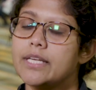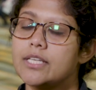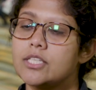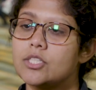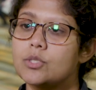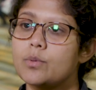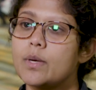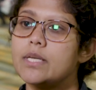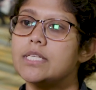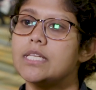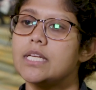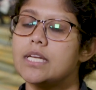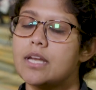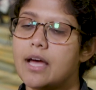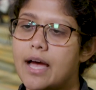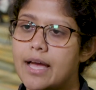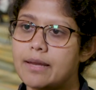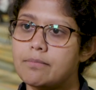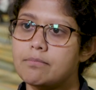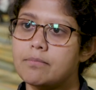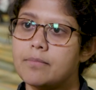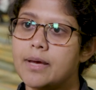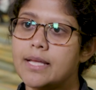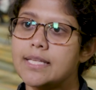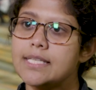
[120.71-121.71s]
is
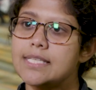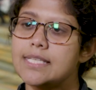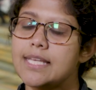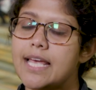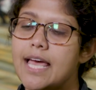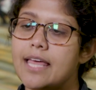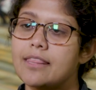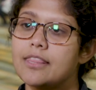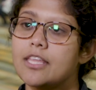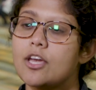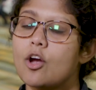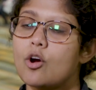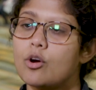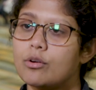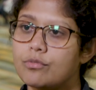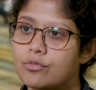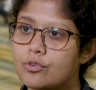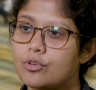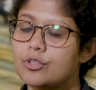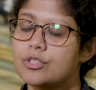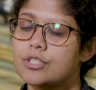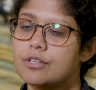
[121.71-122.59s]
29 months, and the overall